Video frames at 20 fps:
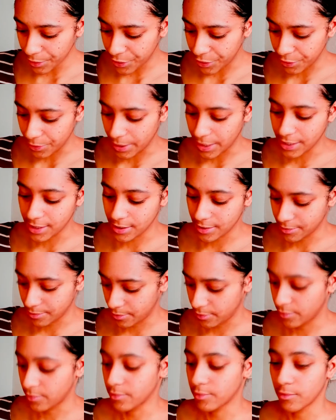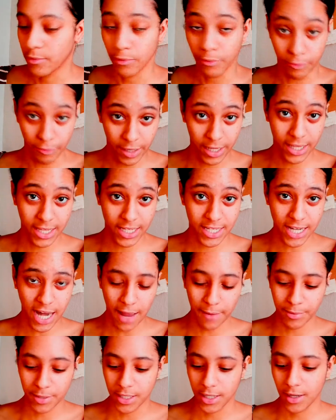do is read the
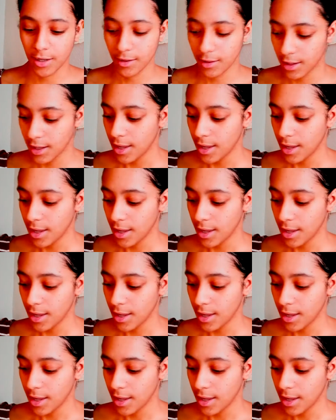chapter,